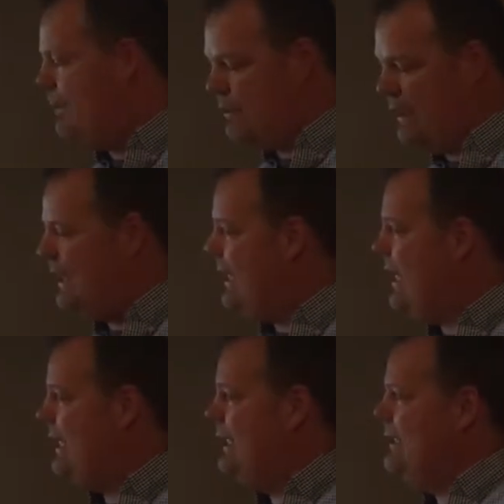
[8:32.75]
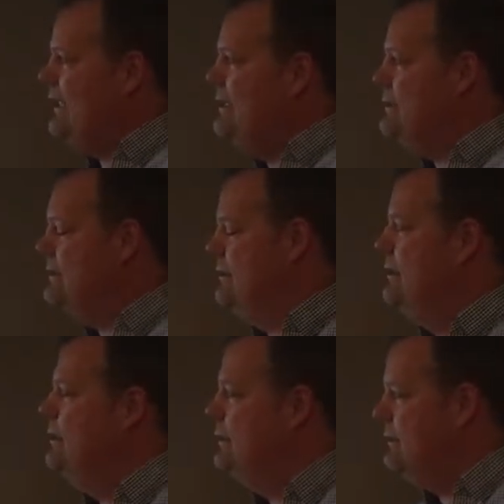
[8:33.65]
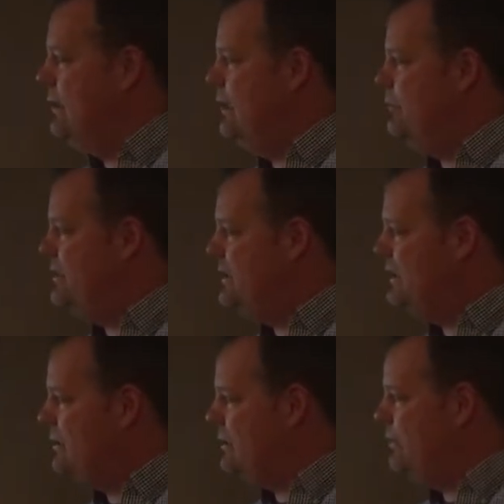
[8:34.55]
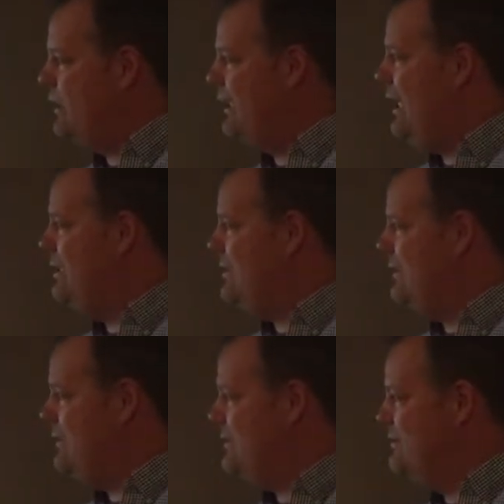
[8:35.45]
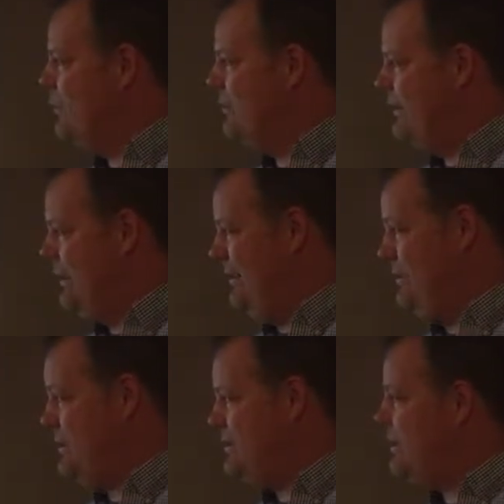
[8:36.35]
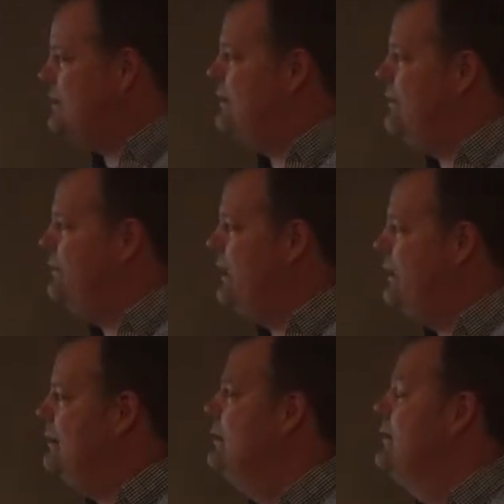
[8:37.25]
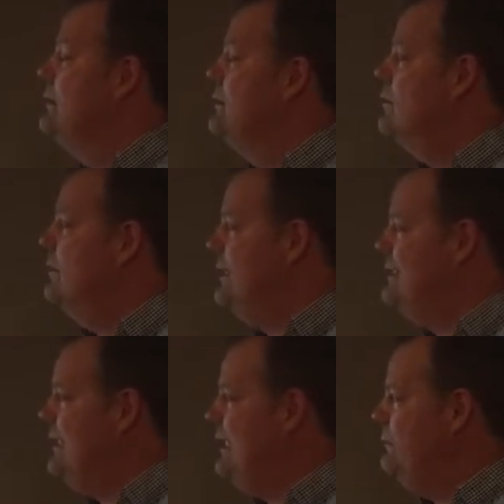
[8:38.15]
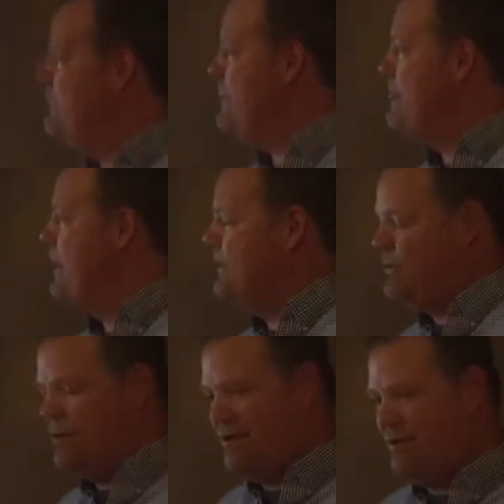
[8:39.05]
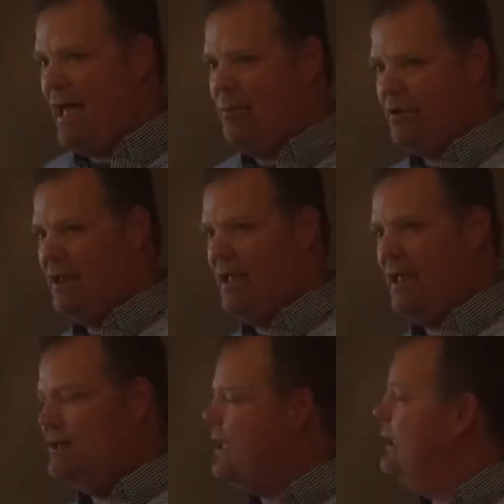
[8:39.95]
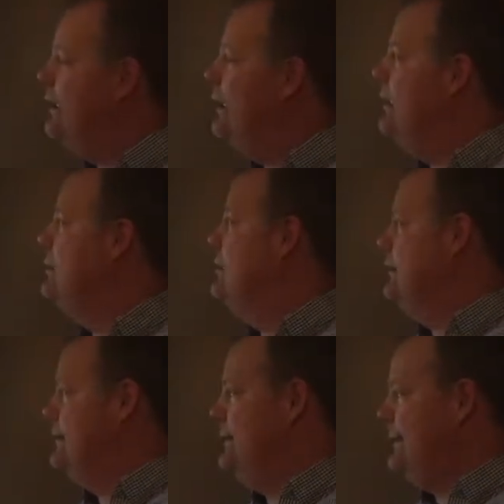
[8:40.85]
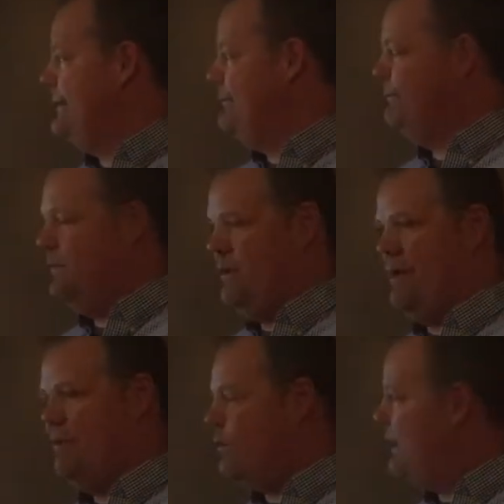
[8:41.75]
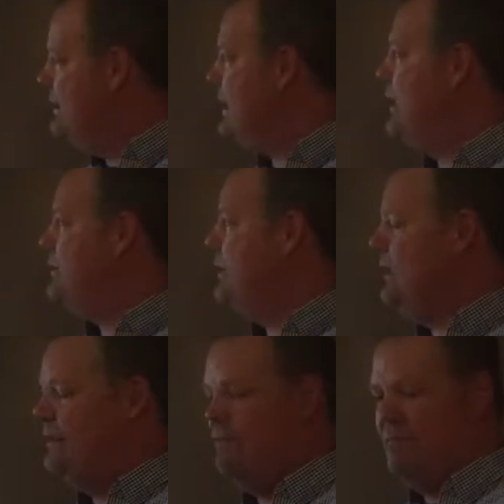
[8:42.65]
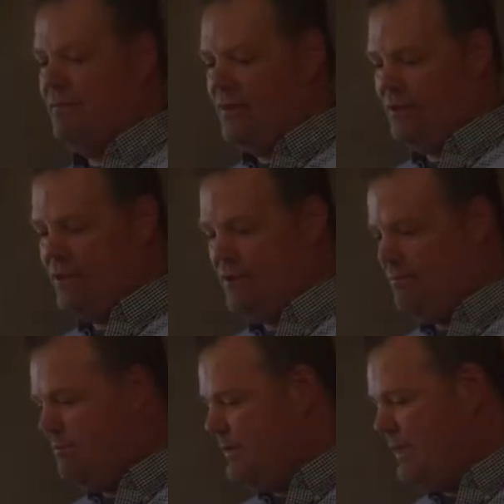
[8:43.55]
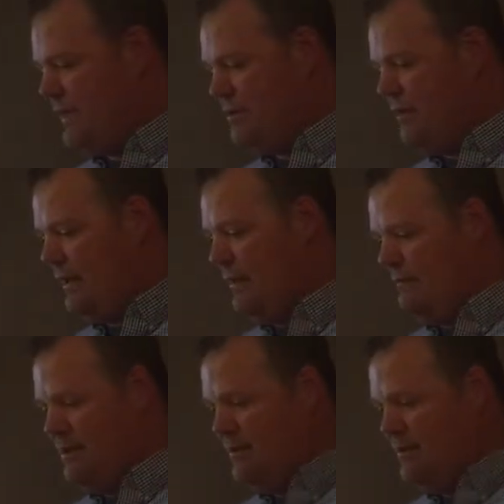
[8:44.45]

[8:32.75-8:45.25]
elaborating on ideas. Procedural communication. This is more of the logistics of the meeting or of the team. So you're establishing an agenda. You have an orientation. You're potentially,